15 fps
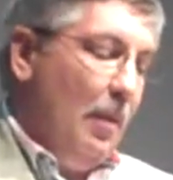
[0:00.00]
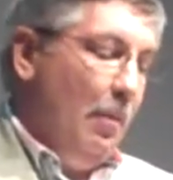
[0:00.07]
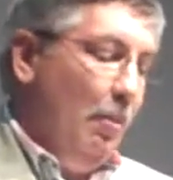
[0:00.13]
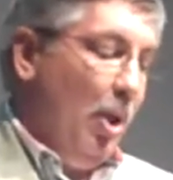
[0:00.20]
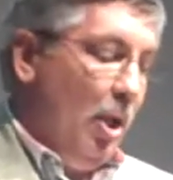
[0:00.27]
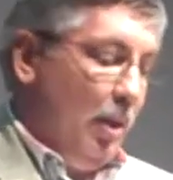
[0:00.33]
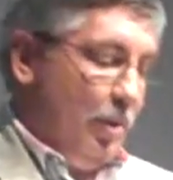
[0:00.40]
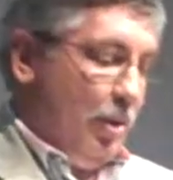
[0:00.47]

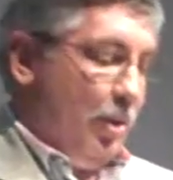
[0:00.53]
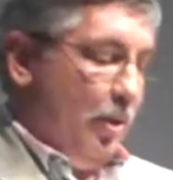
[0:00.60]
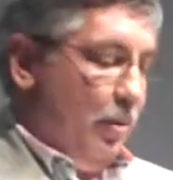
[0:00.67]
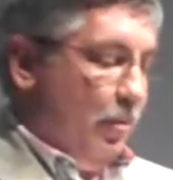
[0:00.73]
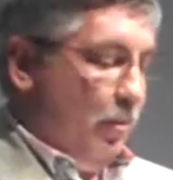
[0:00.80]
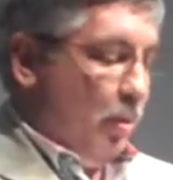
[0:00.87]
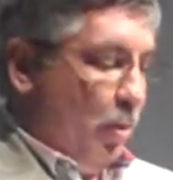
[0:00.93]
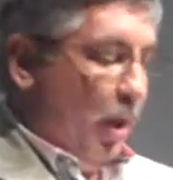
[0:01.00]

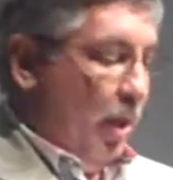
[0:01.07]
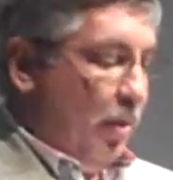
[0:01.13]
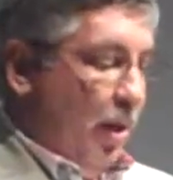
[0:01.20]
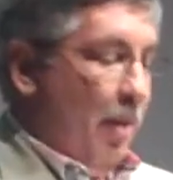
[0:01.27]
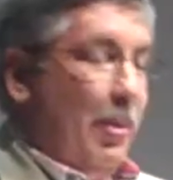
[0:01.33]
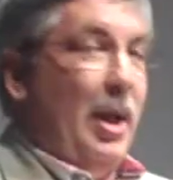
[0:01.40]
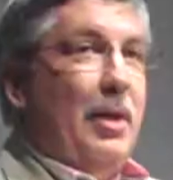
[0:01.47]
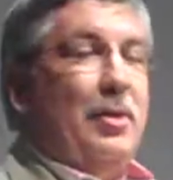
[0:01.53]
Mulch, tree
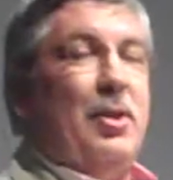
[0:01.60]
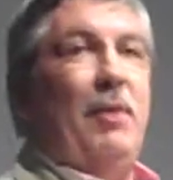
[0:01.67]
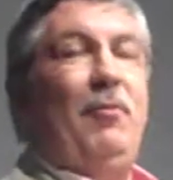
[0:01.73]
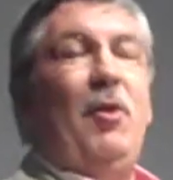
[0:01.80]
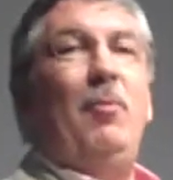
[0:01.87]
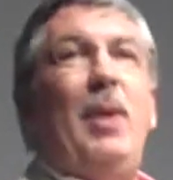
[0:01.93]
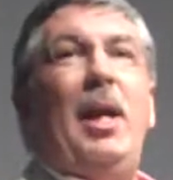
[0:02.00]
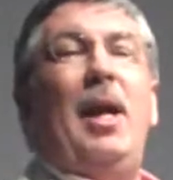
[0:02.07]
trimmings. If
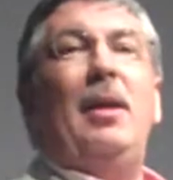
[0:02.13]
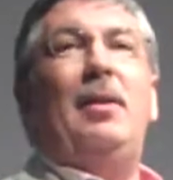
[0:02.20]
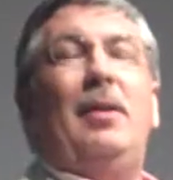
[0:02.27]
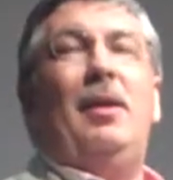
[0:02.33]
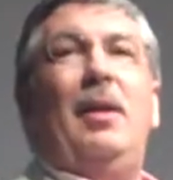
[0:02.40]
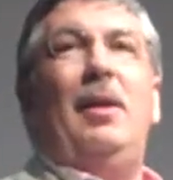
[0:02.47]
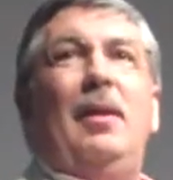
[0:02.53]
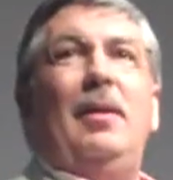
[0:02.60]
you've been out to
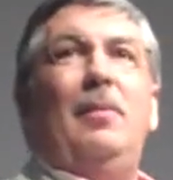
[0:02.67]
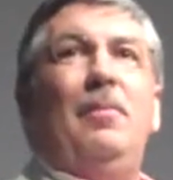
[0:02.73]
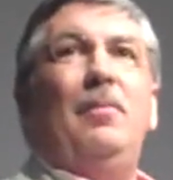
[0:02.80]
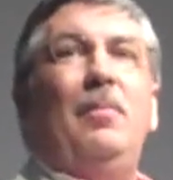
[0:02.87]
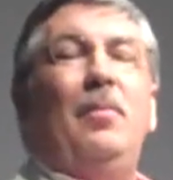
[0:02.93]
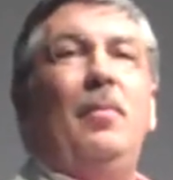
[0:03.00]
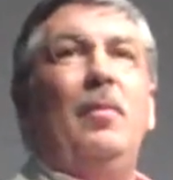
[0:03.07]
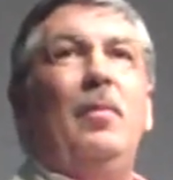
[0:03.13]
the
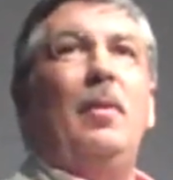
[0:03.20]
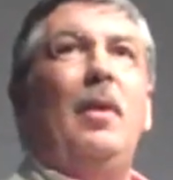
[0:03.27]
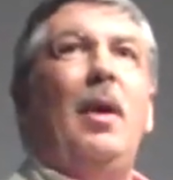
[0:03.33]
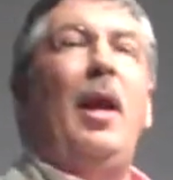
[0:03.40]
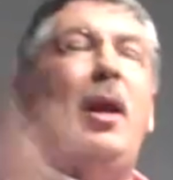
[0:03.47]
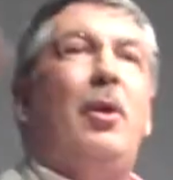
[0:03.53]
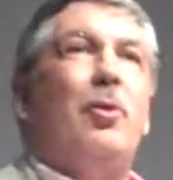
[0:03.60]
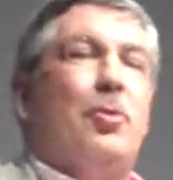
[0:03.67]

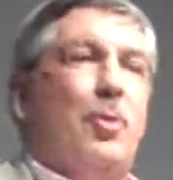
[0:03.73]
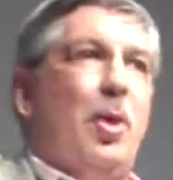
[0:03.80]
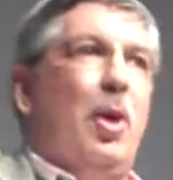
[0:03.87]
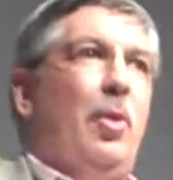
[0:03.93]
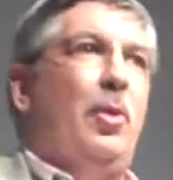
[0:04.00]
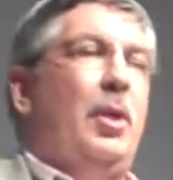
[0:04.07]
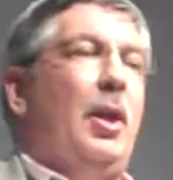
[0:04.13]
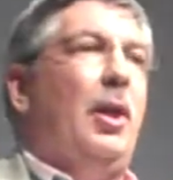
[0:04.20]
Acres
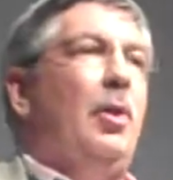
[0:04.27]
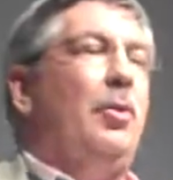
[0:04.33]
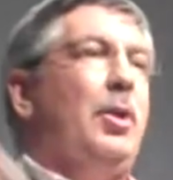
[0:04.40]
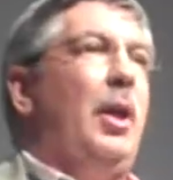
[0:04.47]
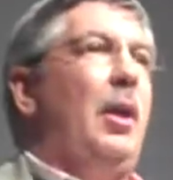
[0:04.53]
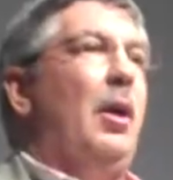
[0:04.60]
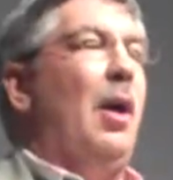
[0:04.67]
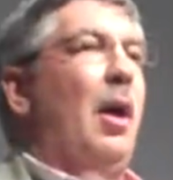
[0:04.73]
Road, the DOT
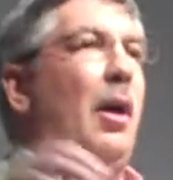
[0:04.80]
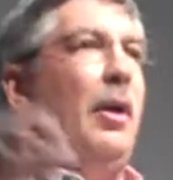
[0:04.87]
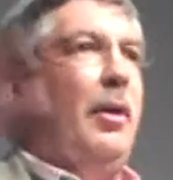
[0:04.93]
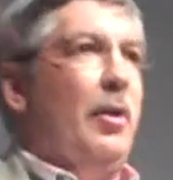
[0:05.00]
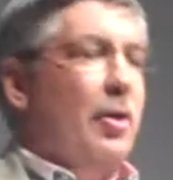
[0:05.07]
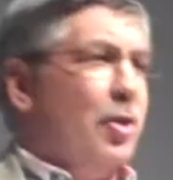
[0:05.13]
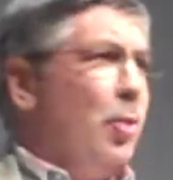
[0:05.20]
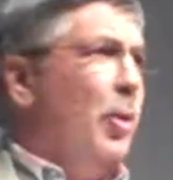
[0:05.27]
yard, and
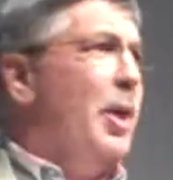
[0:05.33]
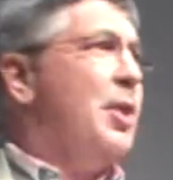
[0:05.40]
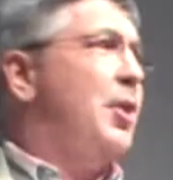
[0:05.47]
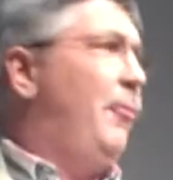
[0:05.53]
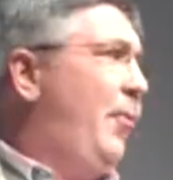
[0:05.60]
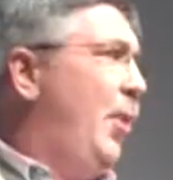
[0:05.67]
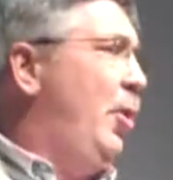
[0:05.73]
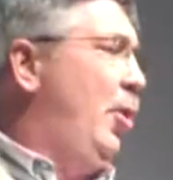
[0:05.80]
there's a reason
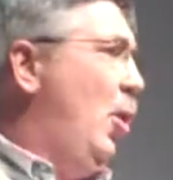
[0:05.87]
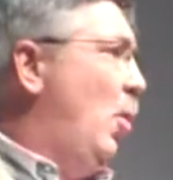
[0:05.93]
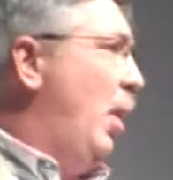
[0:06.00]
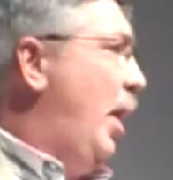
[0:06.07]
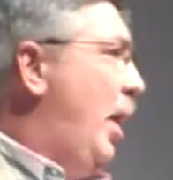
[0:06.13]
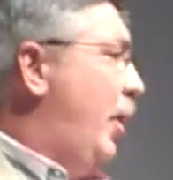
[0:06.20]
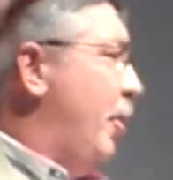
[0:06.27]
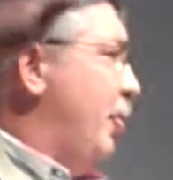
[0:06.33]
for you to know where
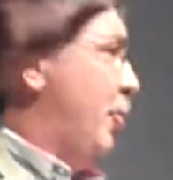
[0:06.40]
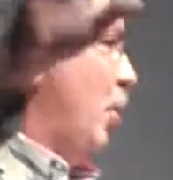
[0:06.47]
Acres